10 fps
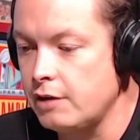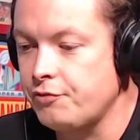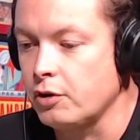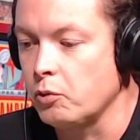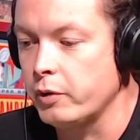
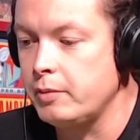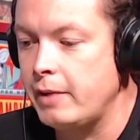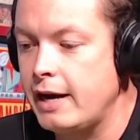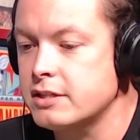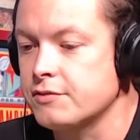for a
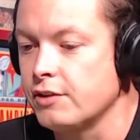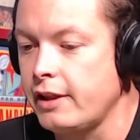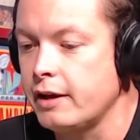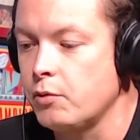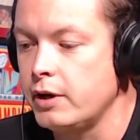rematch of the
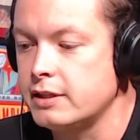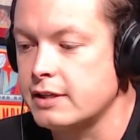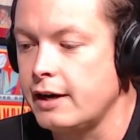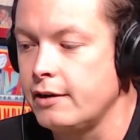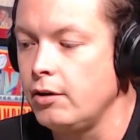lightweight
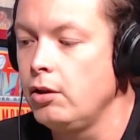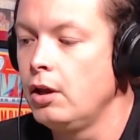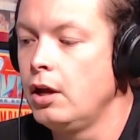title.